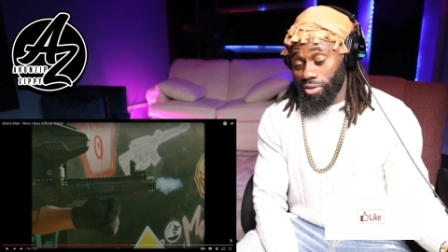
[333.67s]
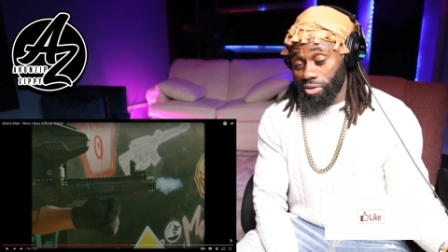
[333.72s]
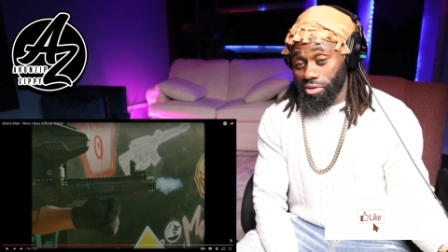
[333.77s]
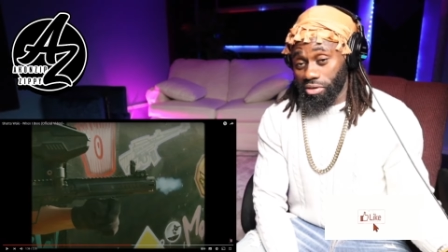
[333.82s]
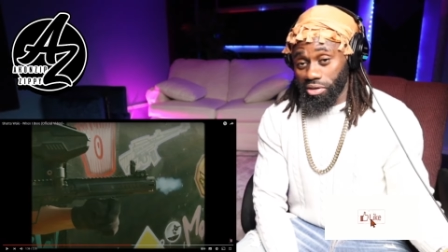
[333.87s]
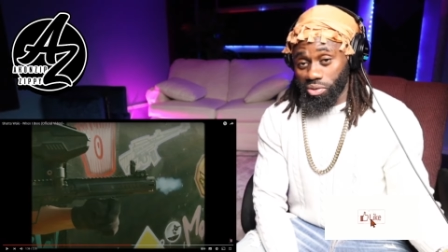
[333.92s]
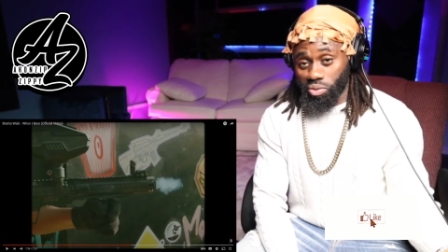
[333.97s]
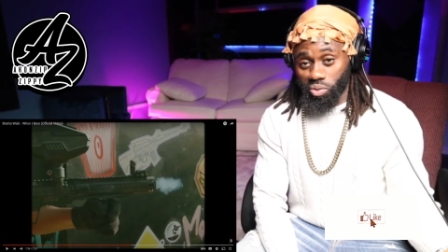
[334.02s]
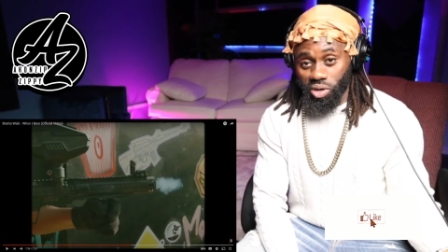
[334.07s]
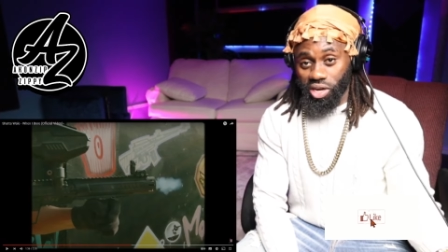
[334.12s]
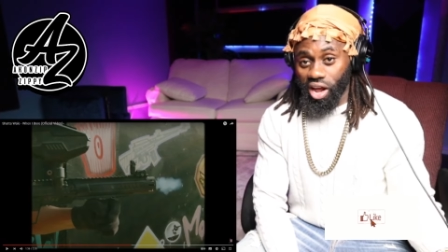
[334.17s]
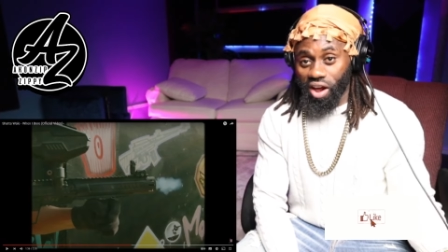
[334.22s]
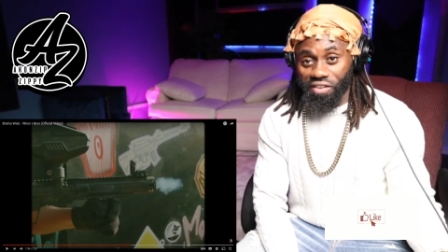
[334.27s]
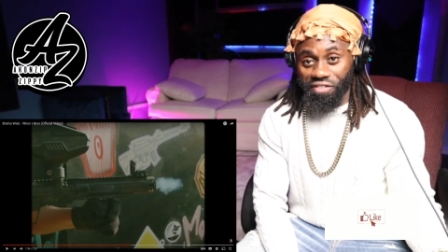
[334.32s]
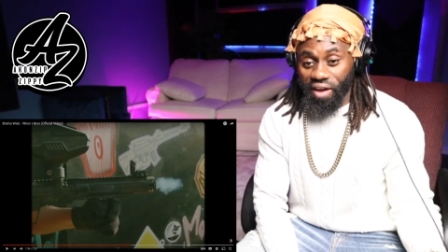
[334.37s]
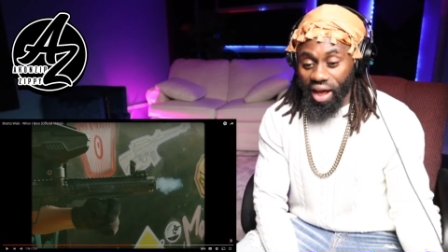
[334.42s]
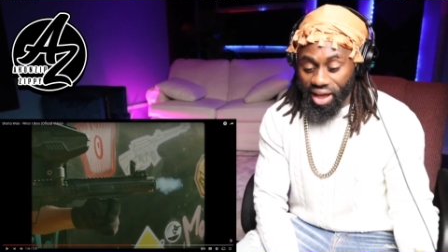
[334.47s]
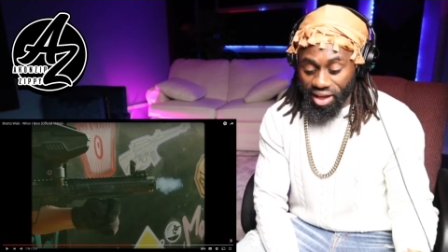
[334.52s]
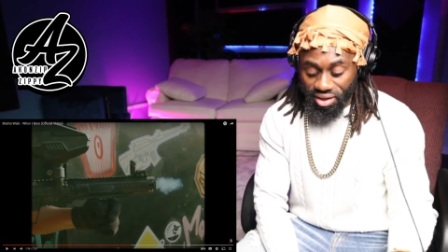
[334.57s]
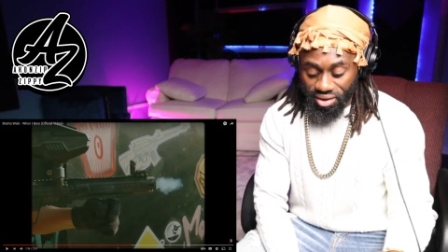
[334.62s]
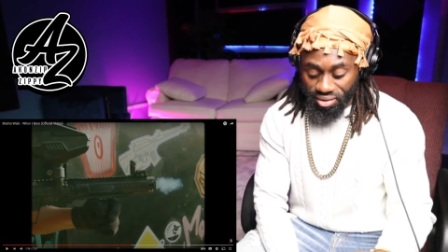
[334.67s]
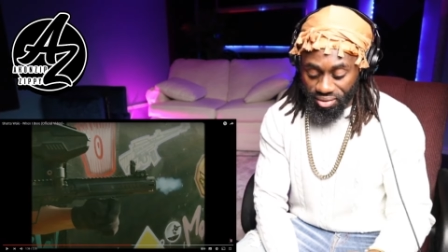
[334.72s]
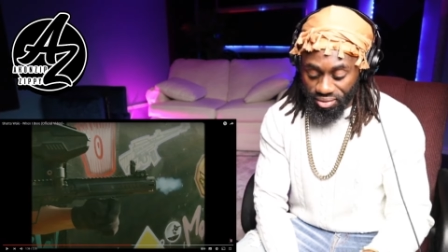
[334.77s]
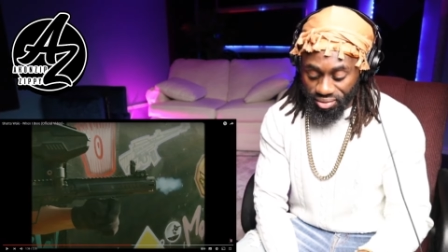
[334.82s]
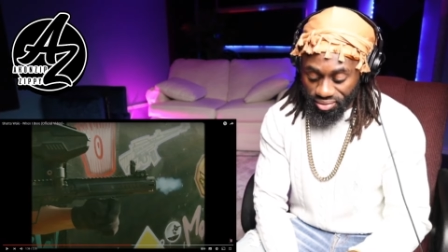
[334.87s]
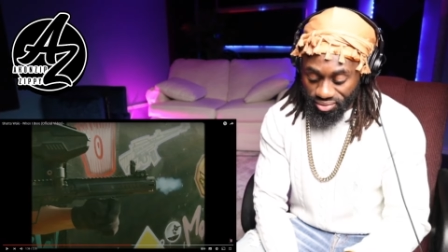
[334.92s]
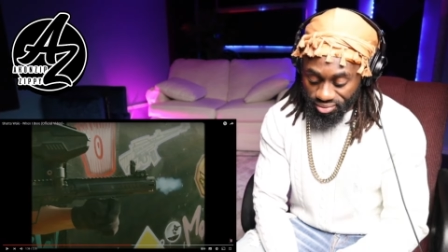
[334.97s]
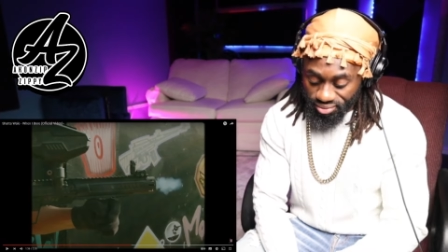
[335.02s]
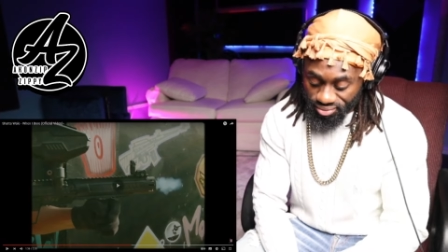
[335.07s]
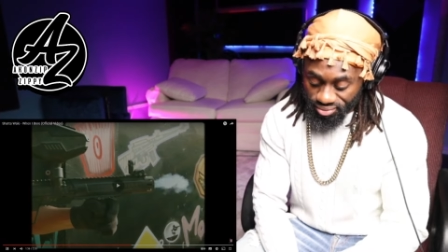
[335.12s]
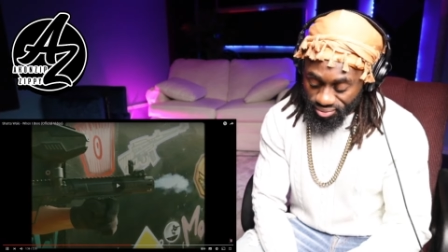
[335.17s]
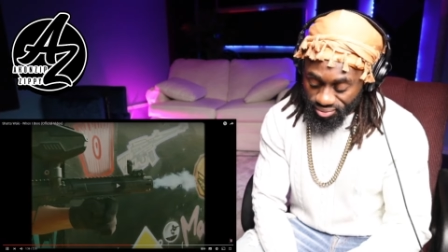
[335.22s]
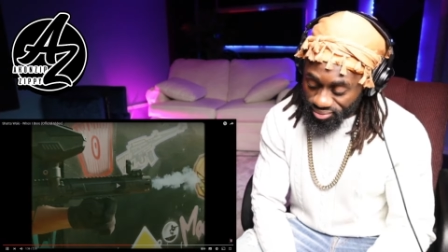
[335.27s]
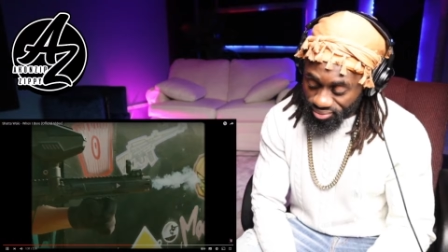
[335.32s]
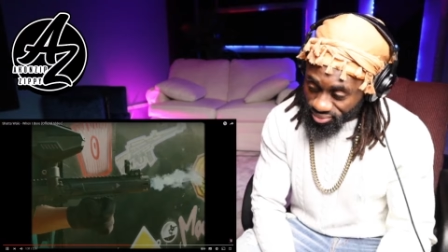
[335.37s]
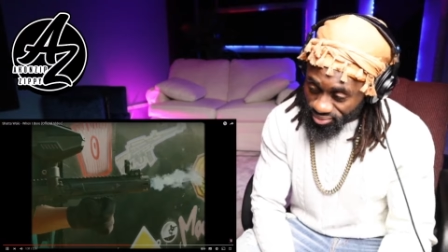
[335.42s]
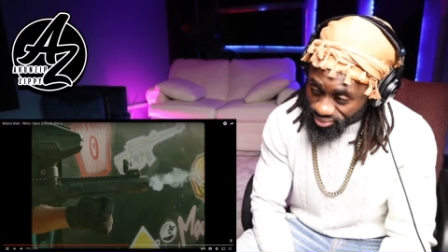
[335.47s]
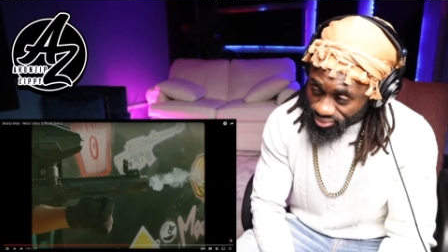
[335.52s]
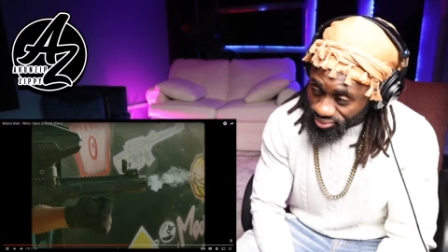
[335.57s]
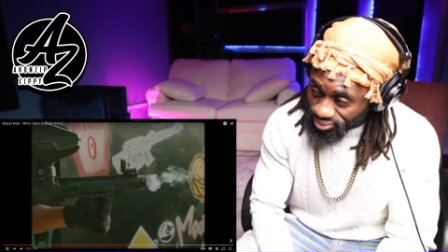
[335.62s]
we can't find you.
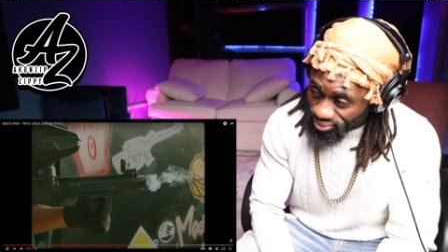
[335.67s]
When I